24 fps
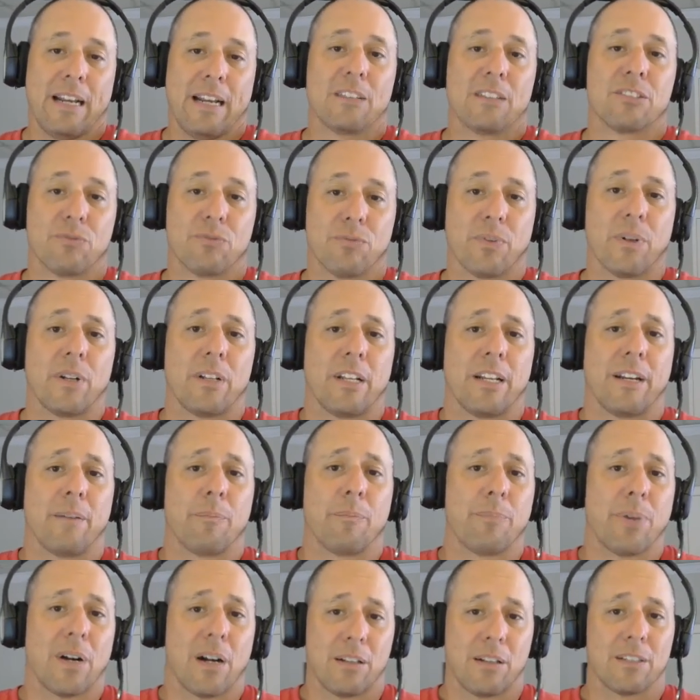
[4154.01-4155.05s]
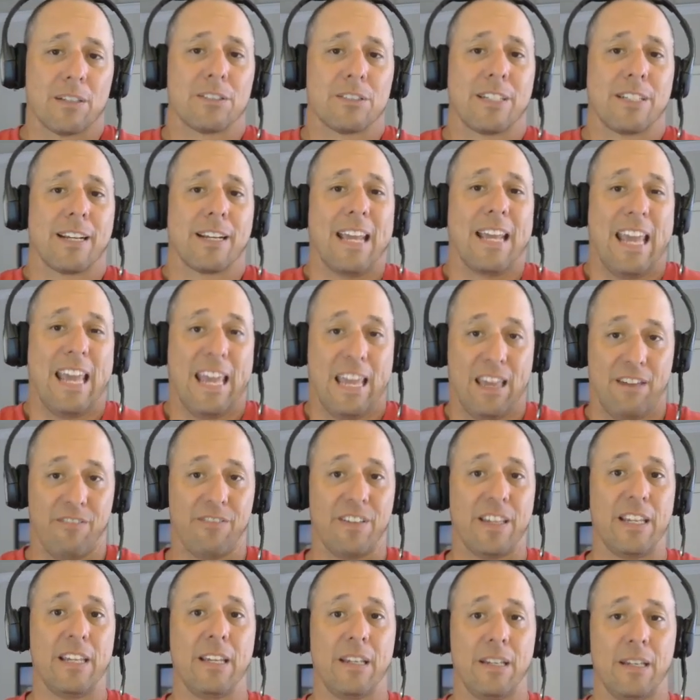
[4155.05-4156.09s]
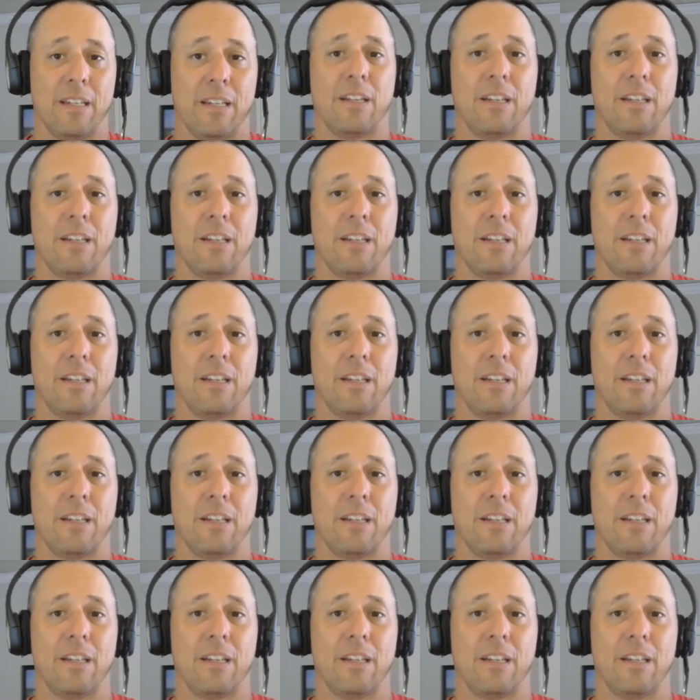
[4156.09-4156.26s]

and it's really politic heavy